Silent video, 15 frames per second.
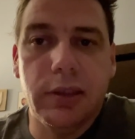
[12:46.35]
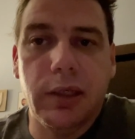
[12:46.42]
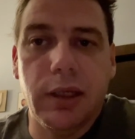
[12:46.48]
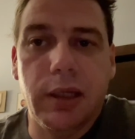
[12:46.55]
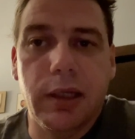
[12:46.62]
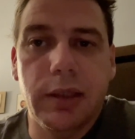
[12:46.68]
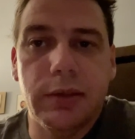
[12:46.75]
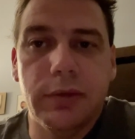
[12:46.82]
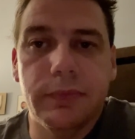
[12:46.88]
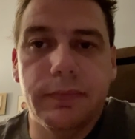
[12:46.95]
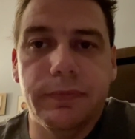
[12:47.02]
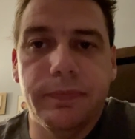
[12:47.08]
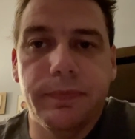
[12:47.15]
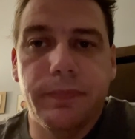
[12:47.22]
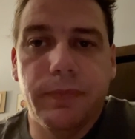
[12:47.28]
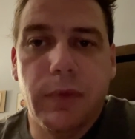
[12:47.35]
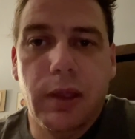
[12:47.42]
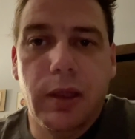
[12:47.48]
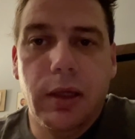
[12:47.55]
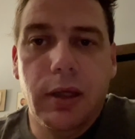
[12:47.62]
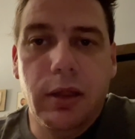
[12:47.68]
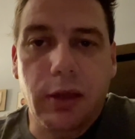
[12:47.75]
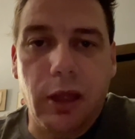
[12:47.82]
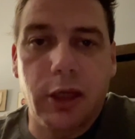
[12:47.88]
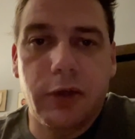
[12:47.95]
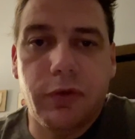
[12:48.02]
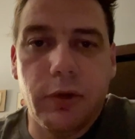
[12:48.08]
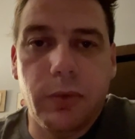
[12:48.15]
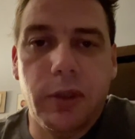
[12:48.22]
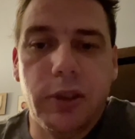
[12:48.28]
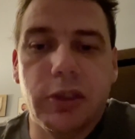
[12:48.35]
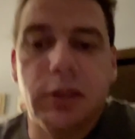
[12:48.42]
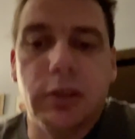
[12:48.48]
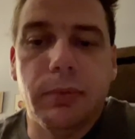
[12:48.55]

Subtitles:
And thanks for the wishes